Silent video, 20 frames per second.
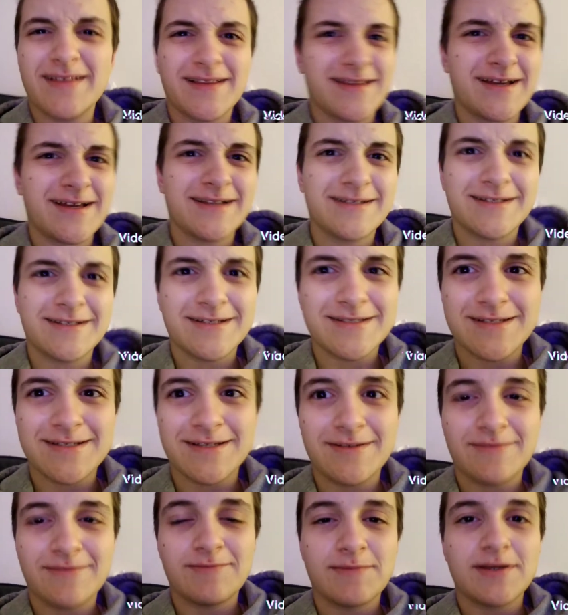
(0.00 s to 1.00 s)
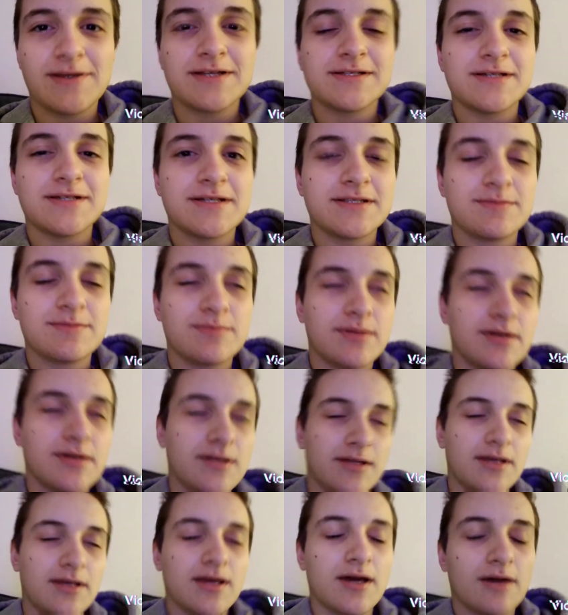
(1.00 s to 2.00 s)
that doesn't even make sense,
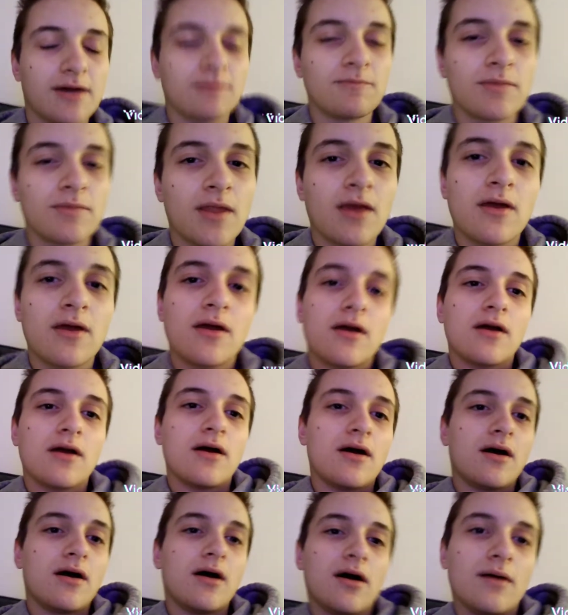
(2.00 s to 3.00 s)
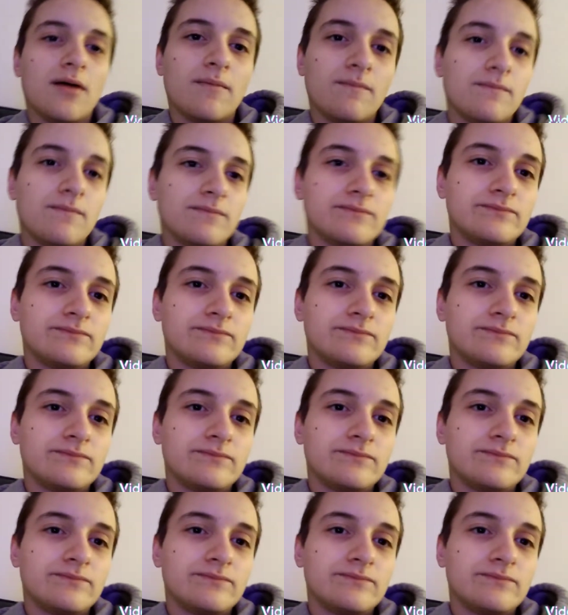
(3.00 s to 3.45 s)
but yeah, um,